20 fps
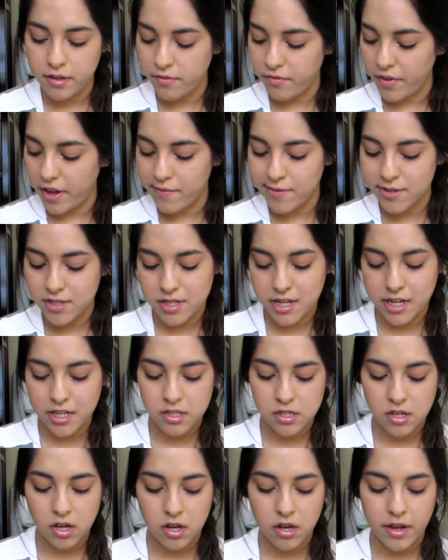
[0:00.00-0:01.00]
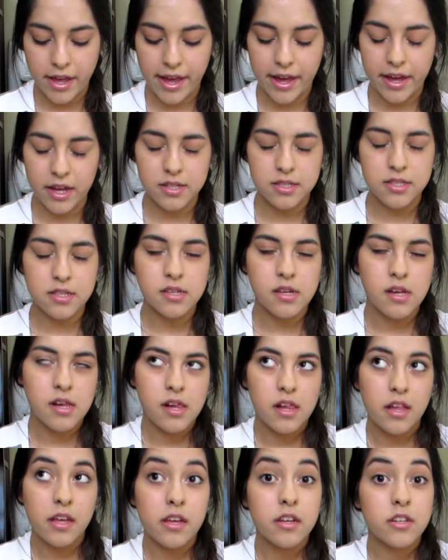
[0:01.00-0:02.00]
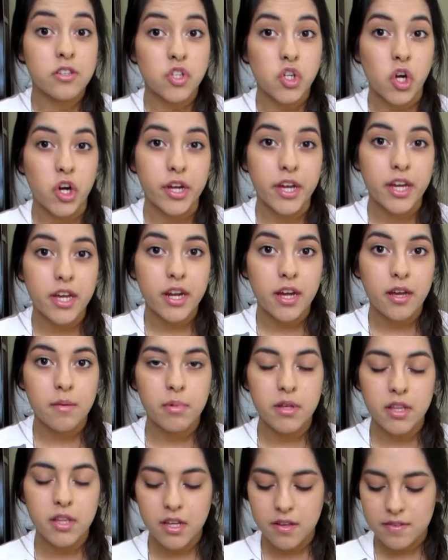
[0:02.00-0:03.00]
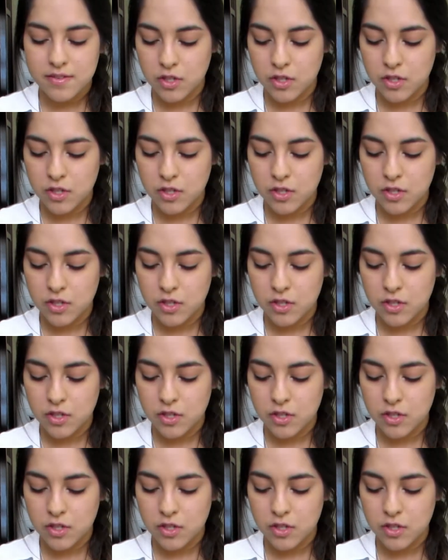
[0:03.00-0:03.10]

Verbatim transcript: favors that I saw at Target, I believe.